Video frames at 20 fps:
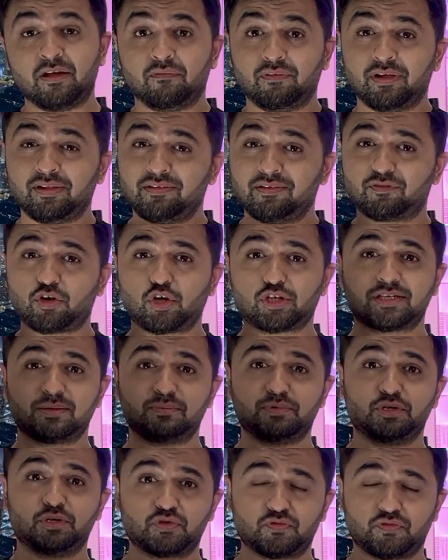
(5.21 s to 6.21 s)
Well, I've got
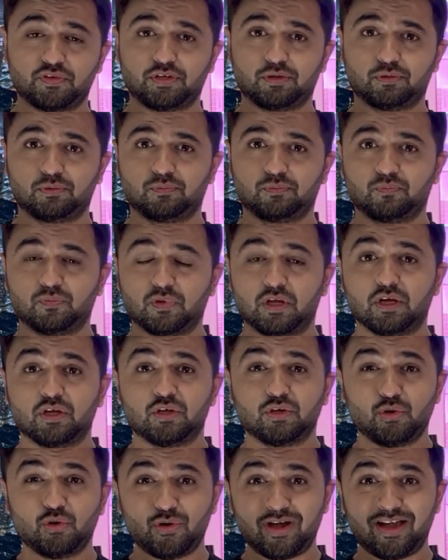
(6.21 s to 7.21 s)
some news for you. You